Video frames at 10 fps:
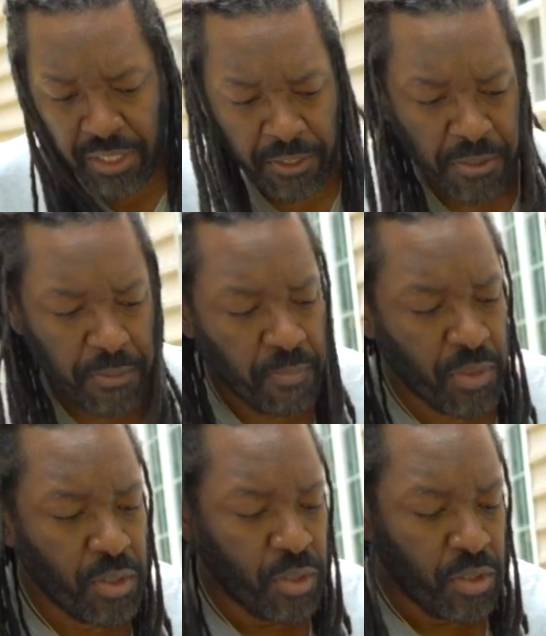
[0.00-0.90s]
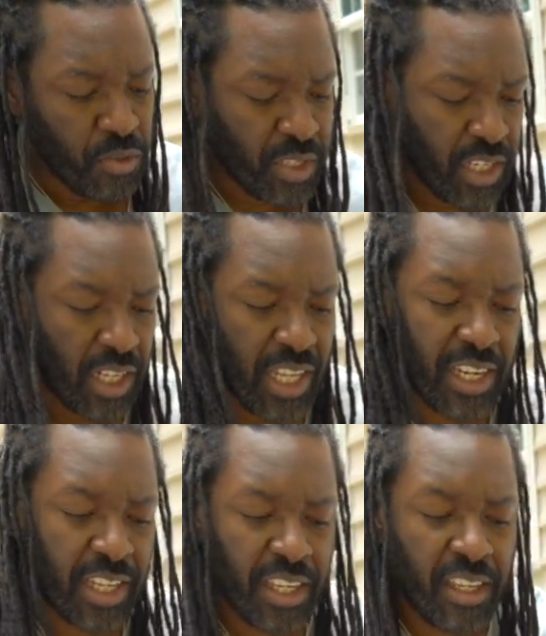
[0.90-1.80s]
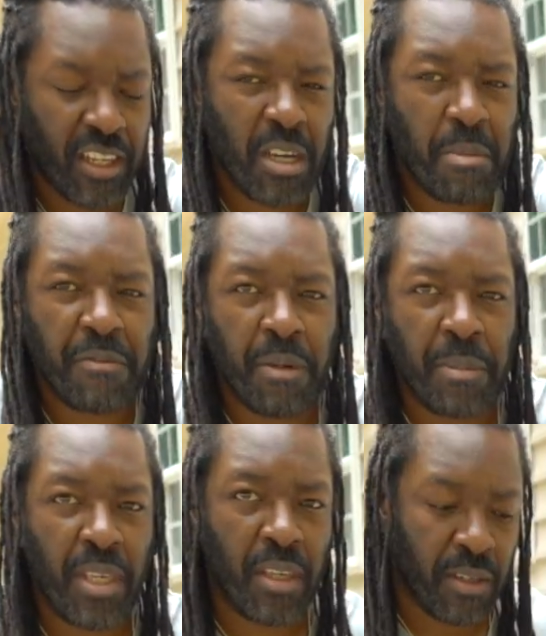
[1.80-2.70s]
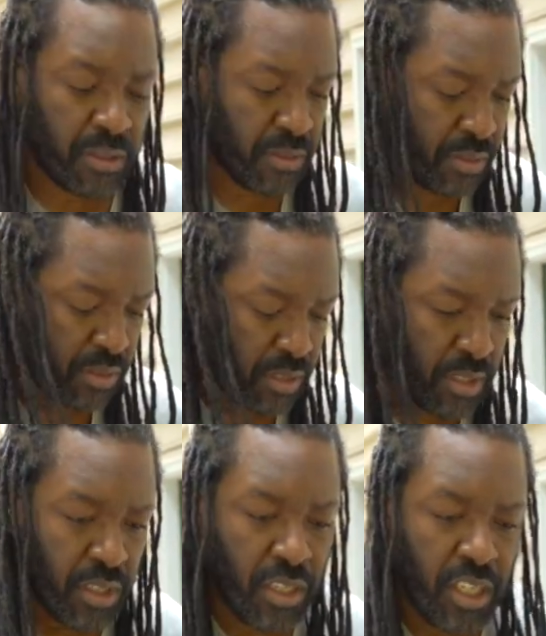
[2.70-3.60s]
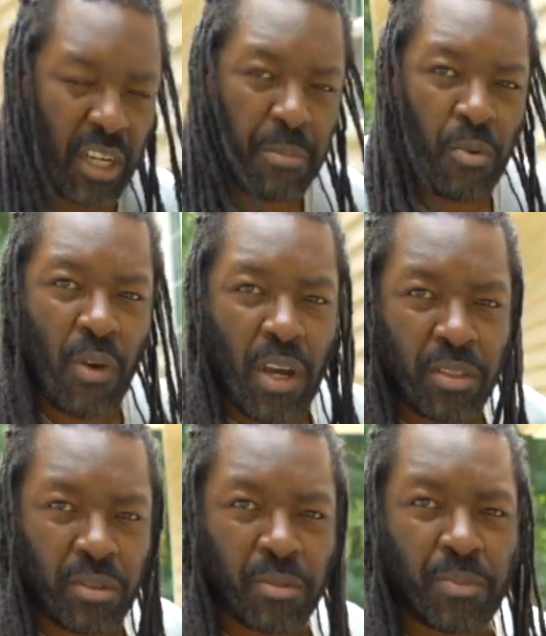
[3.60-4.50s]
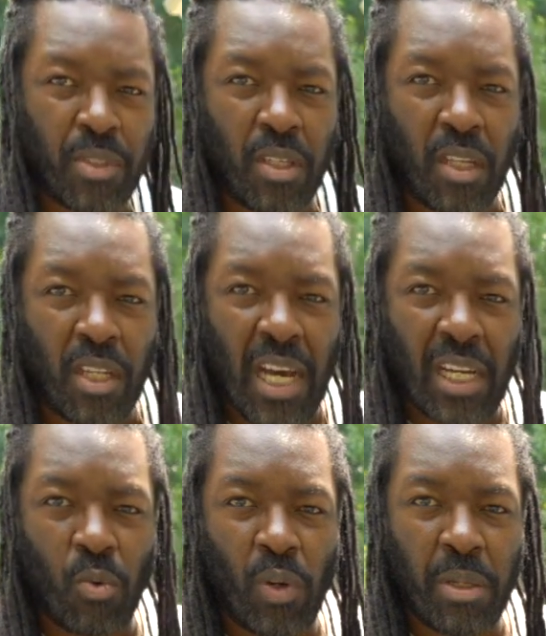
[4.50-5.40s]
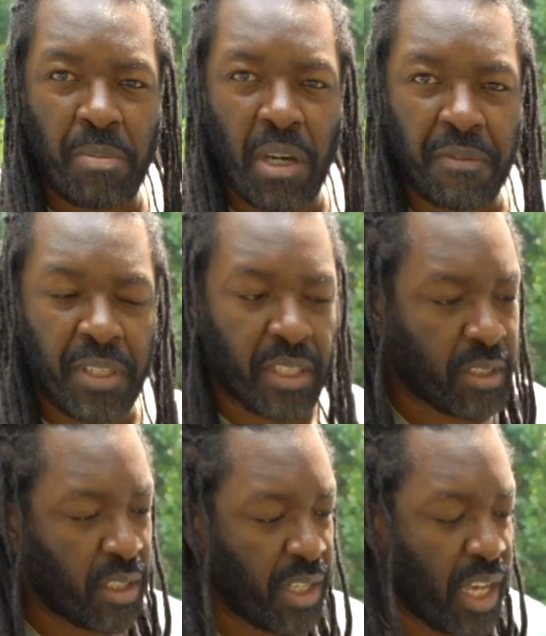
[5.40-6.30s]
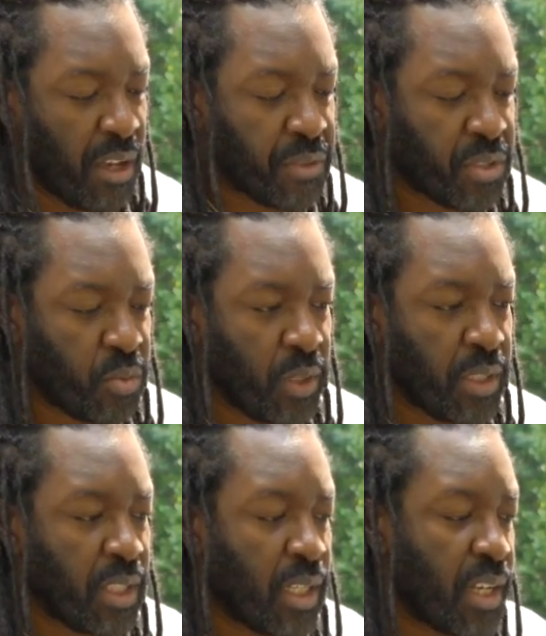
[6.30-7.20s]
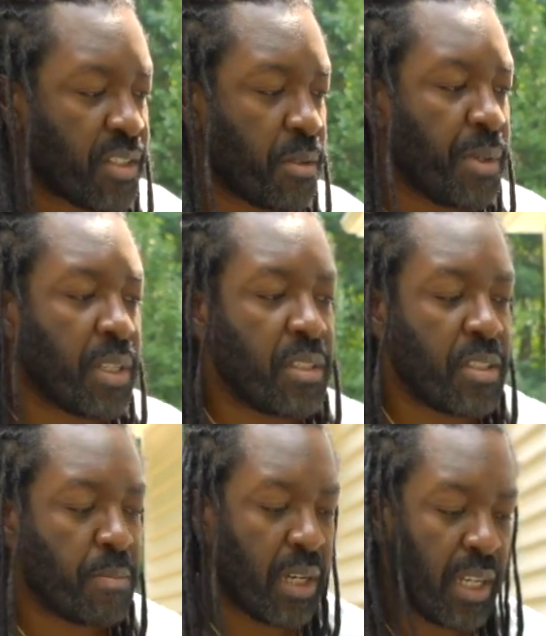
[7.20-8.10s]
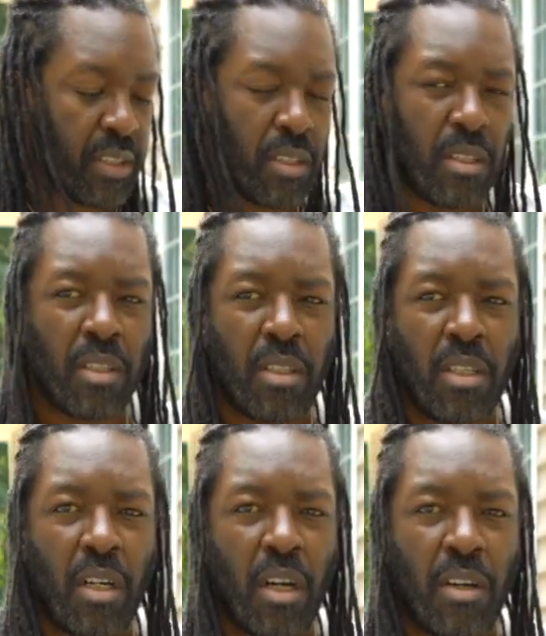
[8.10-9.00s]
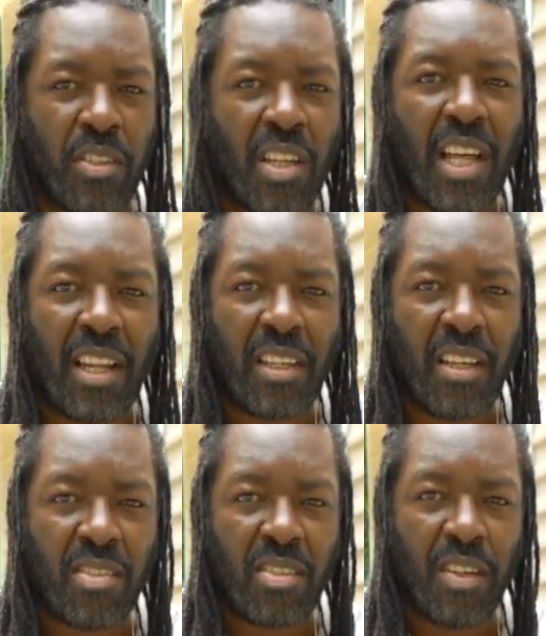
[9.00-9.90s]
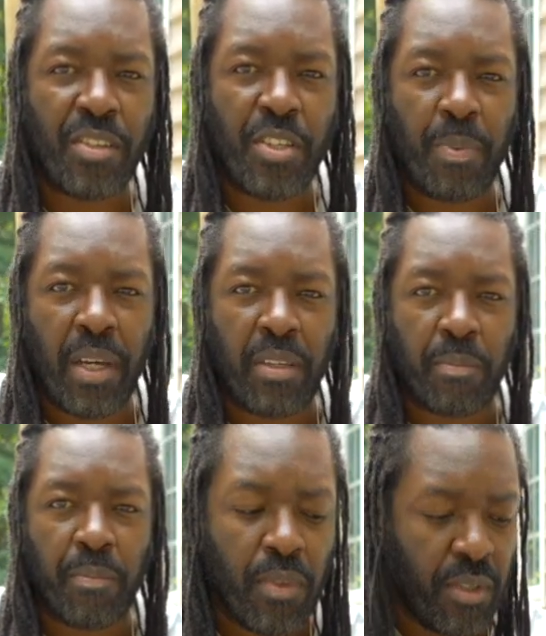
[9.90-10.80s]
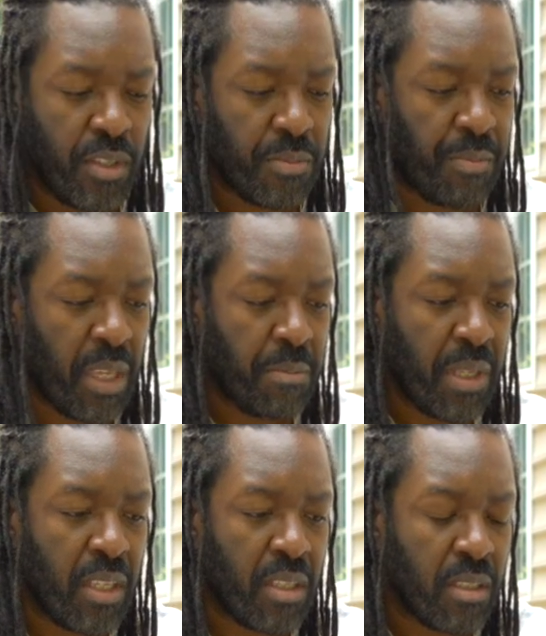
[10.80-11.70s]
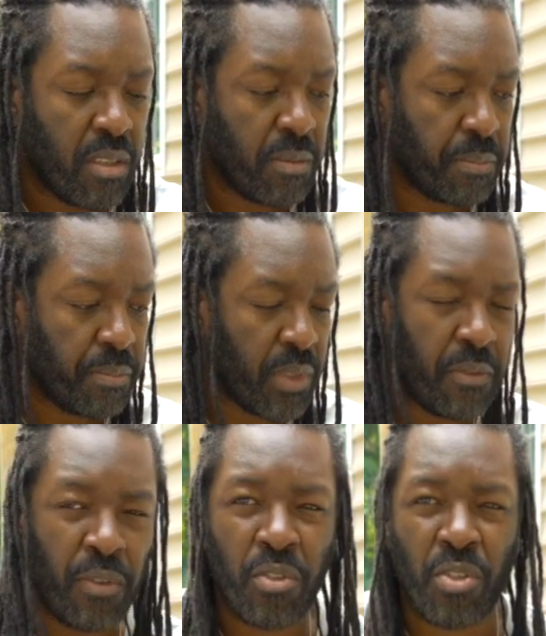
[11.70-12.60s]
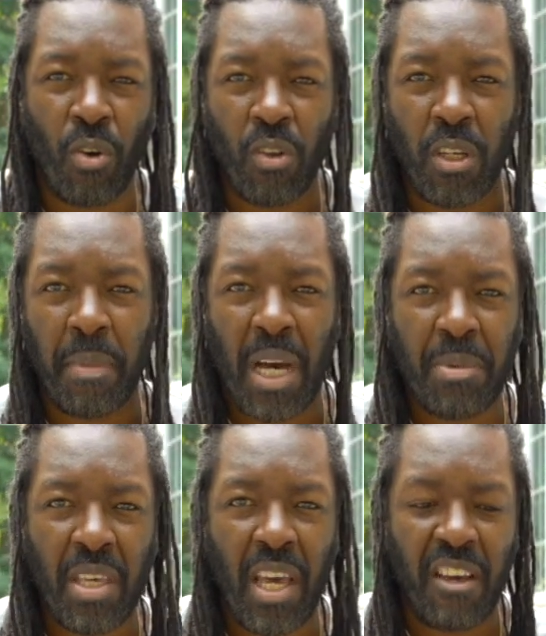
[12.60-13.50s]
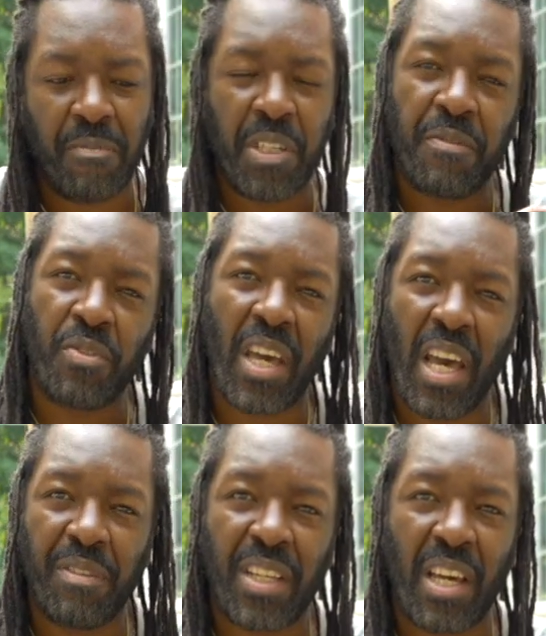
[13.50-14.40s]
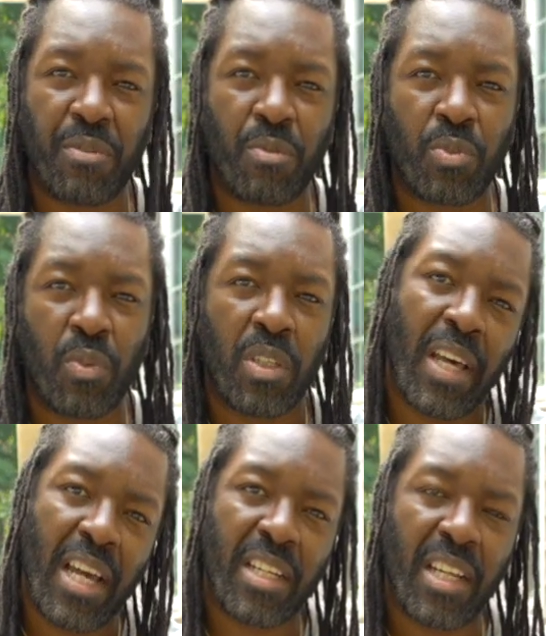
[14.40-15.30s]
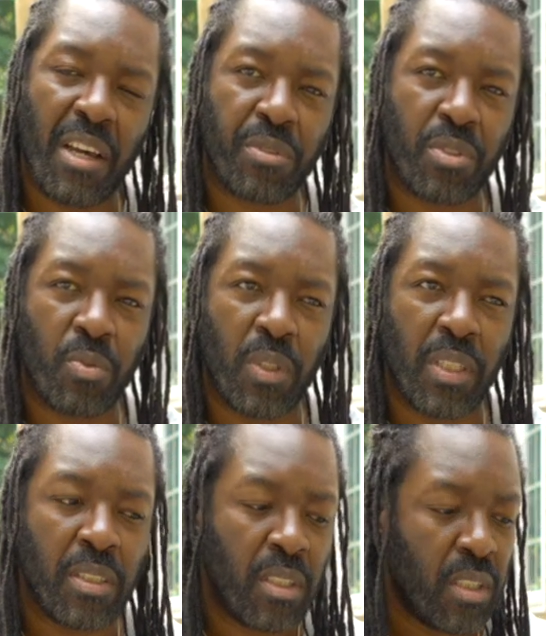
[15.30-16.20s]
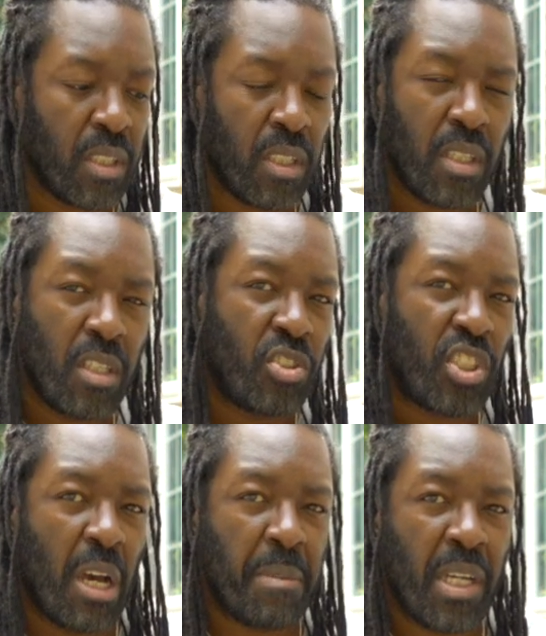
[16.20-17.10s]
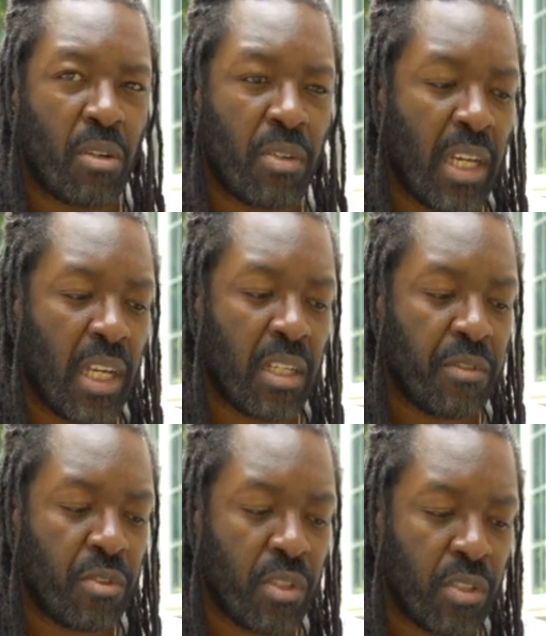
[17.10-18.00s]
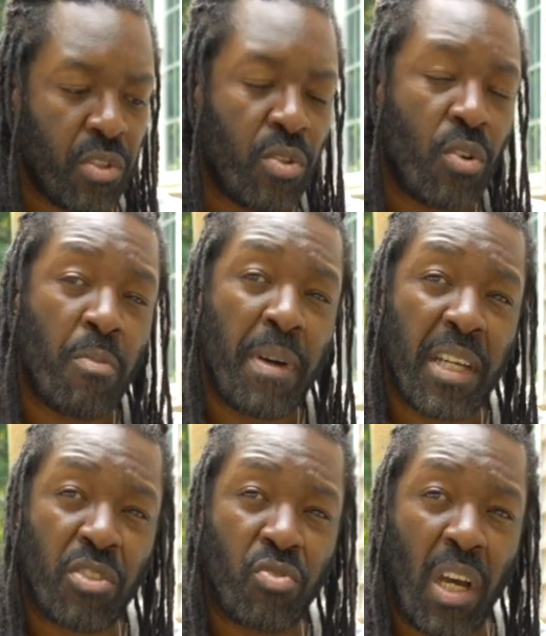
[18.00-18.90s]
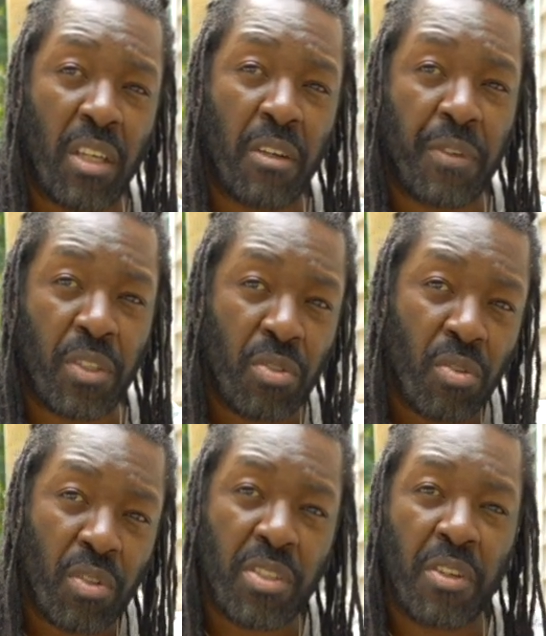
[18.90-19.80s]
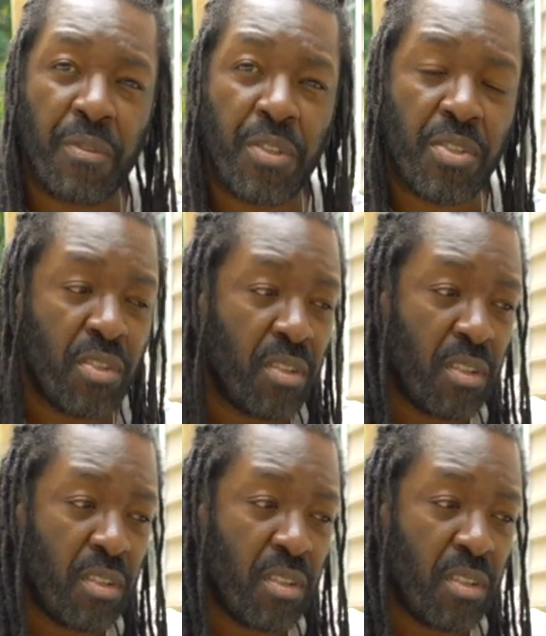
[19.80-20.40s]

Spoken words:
is you get a lot of air coming from here and up around you. A lot of wind buffeting on the Africa Twin as compared to this bike. It's a lot less on this bike. This may be fool's gold on my behalf, but if you have an Africa Twin or had an Africa Twin, chime in on that, and you know about the Triumph and you know the difference.